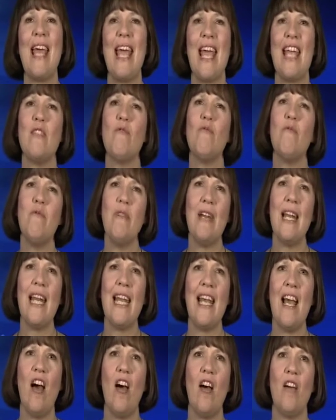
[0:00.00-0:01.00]
It's really
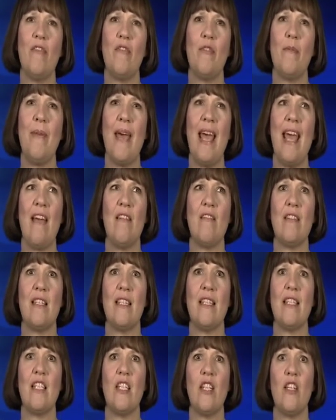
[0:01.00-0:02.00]
hard for
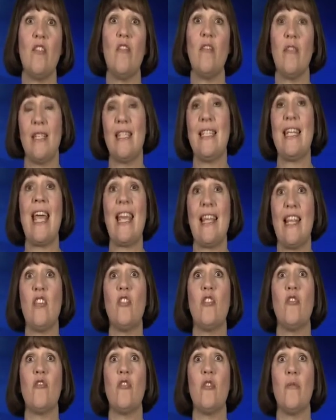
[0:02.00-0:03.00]
parents to take their
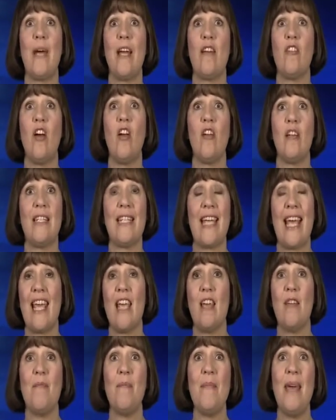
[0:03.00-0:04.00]
children away on holiday,
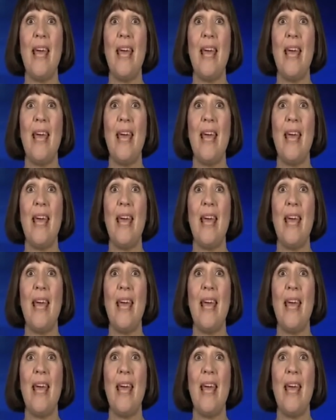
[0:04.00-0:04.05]
and